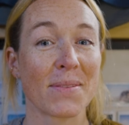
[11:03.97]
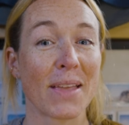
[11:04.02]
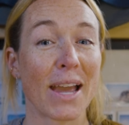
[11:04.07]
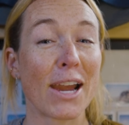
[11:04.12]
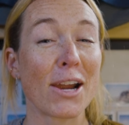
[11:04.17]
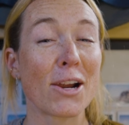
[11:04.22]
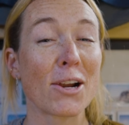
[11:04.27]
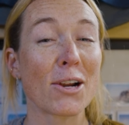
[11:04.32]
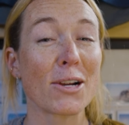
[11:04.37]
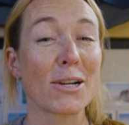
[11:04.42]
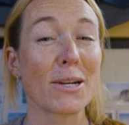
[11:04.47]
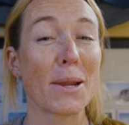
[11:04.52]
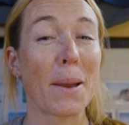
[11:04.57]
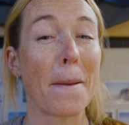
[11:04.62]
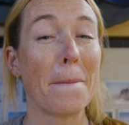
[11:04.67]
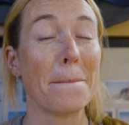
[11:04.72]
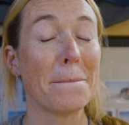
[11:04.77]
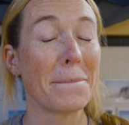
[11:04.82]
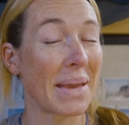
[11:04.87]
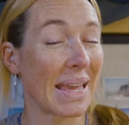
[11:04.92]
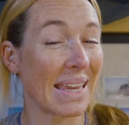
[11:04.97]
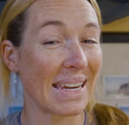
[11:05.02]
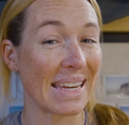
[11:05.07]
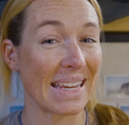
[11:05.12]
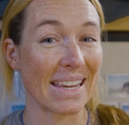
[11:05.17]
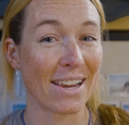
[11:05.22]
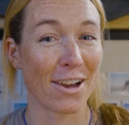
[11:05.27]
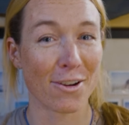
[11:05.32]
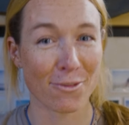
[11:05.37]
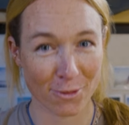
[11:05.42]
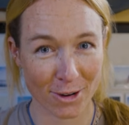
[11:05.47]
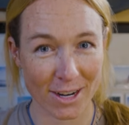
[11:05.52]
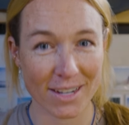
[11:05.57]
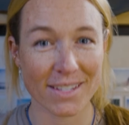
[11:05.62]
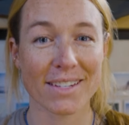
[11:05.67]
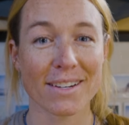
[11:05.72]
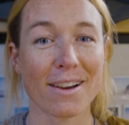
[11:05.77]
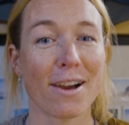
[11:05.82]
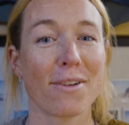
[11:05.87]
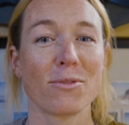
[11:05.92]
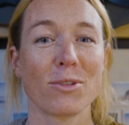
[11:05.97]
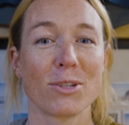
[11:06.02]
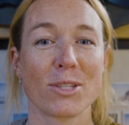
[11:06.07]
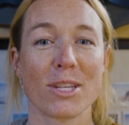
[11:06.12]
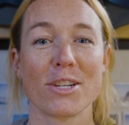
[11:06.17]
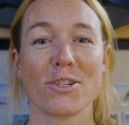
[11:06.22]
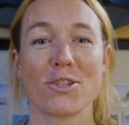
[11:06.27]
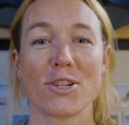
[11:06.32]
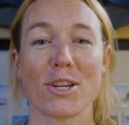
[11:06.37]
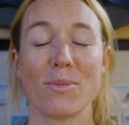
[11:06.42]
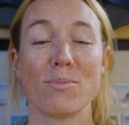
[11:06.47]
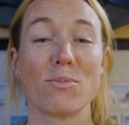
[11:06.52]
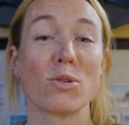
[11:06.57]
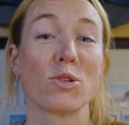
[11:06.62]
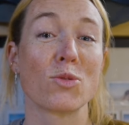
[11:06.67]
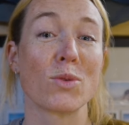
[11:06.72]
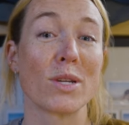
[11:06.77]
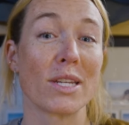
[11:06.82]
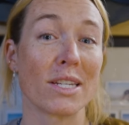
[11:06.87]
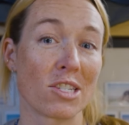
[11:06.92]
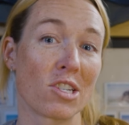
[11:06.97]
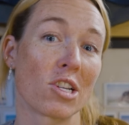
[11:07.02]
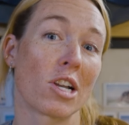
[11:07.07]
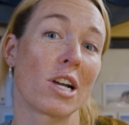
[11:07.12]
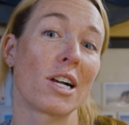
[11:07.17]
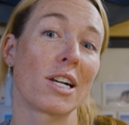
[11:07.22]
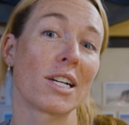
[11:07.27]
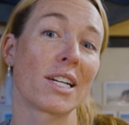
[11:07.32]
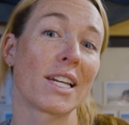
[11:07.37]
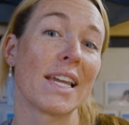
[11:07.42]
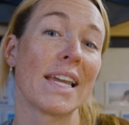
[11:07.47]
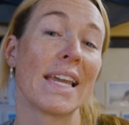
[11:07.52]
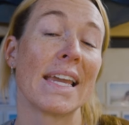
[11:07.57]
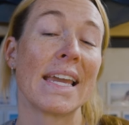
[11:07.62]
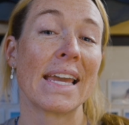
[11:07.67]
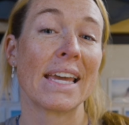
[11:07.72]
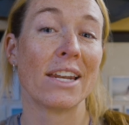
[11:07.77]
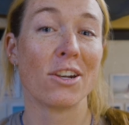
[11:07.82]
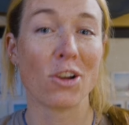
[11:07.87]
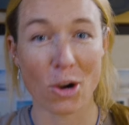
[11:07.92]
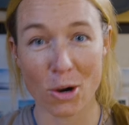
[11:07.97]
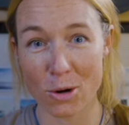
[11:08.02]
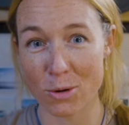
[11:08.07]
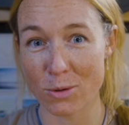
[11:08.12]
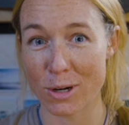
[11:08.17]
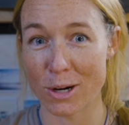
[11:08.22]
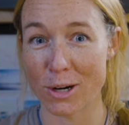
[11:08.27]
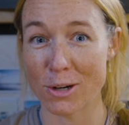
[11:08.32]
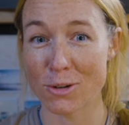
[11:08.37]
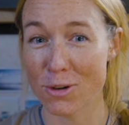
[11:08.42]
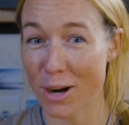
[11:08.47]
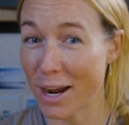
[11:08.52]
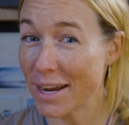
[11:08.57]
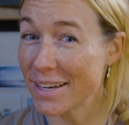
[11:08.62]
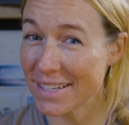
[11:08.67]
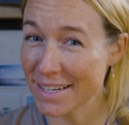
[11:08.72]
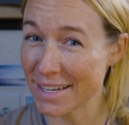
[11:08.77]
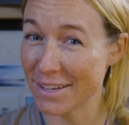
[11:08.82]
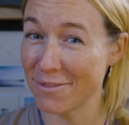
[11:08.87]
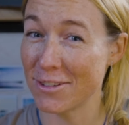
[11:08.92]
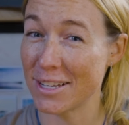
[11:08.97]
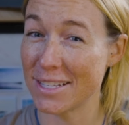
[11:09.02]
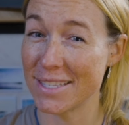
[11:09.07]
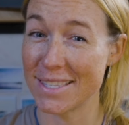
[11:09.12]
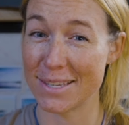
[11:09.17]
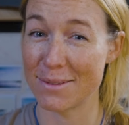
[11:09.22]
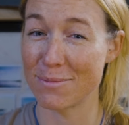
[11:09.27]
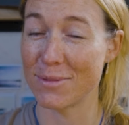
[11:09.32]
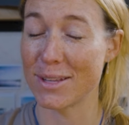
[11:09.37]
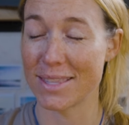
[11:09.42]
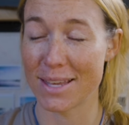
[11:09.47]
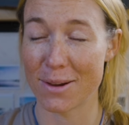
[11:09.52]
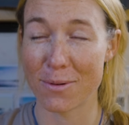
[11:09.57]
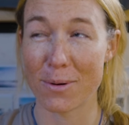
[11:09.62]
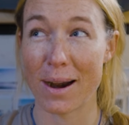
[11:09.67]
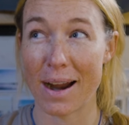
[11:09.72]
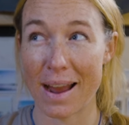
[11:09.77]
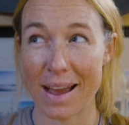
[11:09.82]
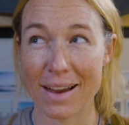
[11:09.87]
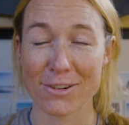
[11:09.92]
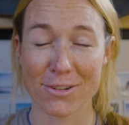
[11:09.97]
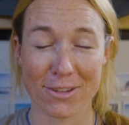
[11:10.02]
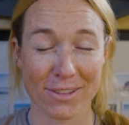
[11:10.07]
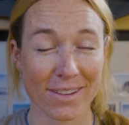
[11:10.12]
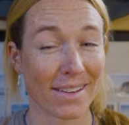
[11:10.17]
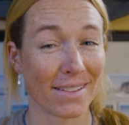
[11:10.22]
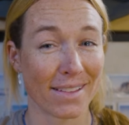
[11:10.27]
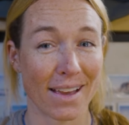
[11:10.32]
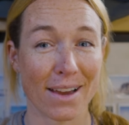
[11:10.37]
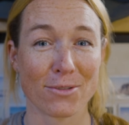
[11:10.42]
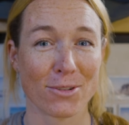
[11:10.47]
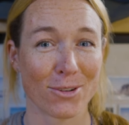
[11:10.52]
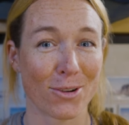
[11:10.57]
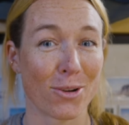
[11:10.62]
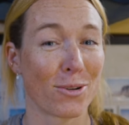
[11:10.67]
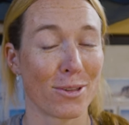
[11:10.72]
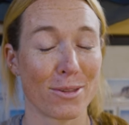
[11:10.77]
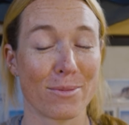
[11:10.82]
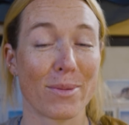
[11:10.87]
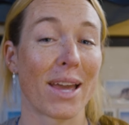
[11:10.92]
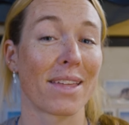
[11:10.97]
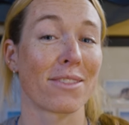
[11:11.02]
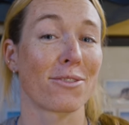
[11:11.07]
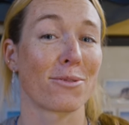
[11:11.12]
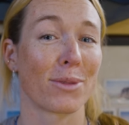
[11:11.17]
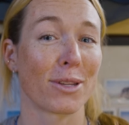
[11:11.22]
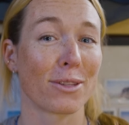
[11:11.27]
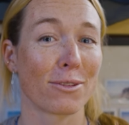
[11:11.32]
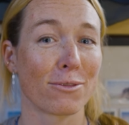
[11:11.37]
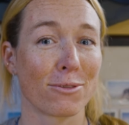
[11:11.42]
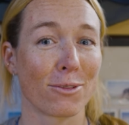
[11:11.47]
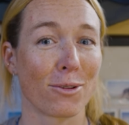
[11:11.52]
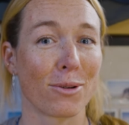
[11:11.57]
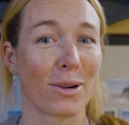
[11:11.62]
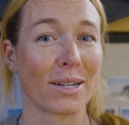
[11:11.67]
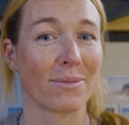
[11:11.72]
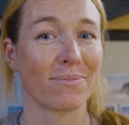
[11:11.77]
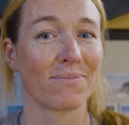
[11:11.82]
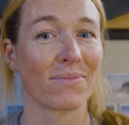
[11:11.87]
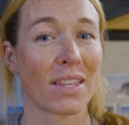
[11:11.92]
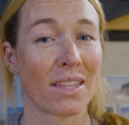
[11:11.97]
I heard many a frantic conversation between dog and owner trying to convince them that they were actually allowed to go to the bathroom on the floor.